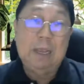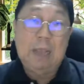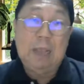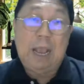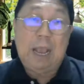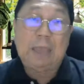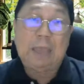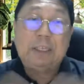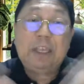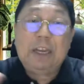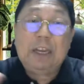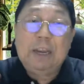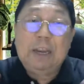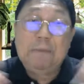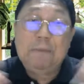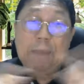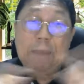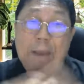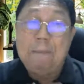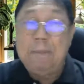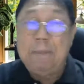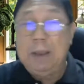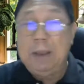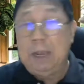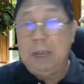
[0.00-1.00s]
I still
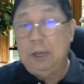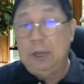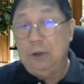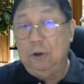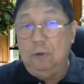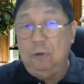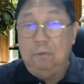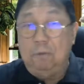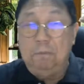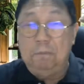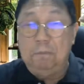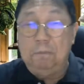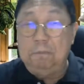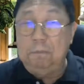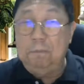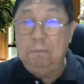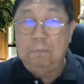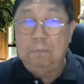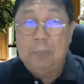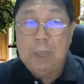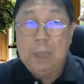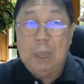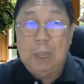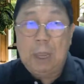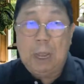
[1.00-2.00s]
remember,
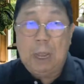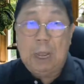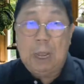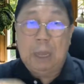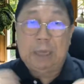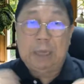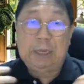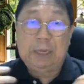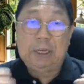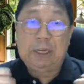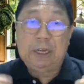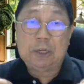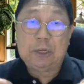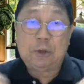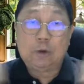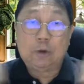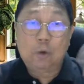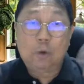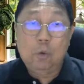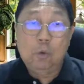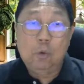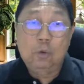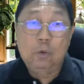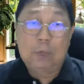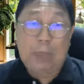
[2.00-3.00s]
in the
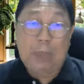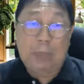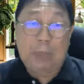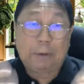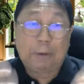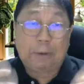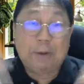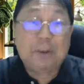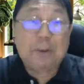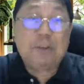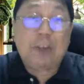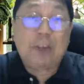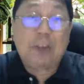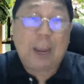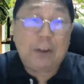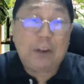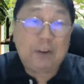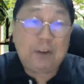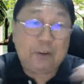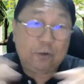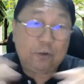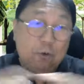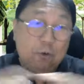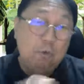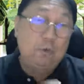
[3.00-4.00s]
schools, especially
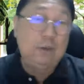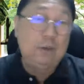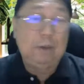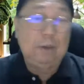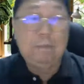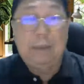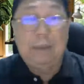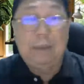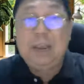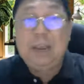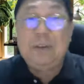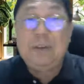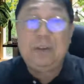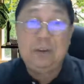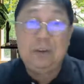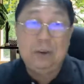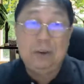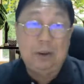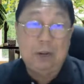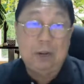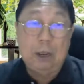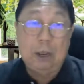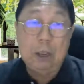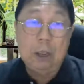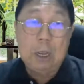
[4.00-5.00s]
Chinese schools in
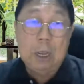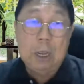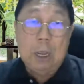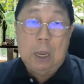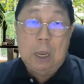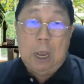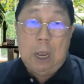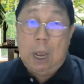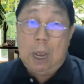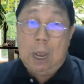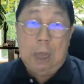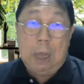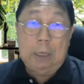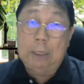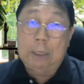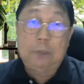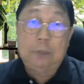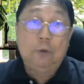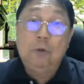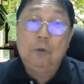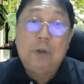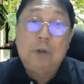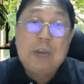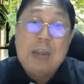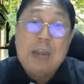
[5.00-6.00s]
Malaysia, the
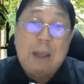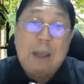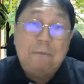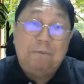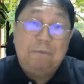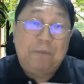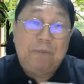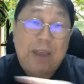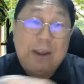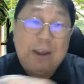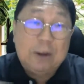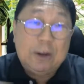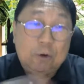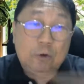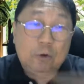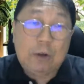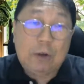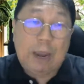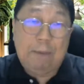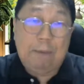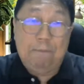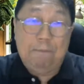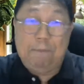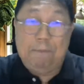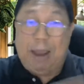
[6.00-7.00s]
students are very good
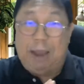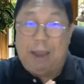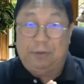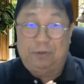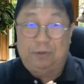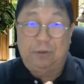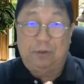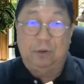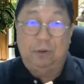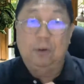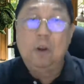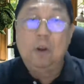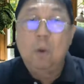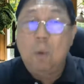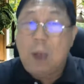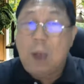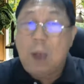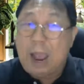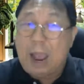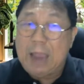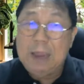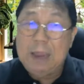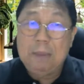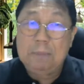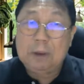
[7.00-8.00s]
at maths. You know
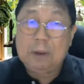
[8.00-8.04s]
why?